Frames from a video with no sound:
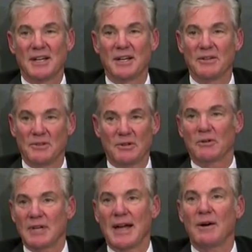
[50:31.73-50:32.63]
that are
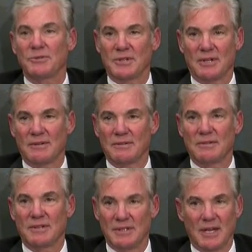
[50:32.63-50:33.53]
already out there,
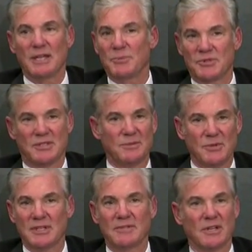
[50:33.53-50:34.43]
that 90% of
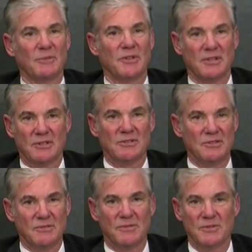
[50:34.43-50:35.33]
brain development occurs
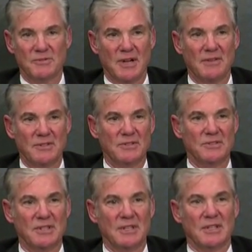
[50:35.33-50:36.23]
in the first 5 years.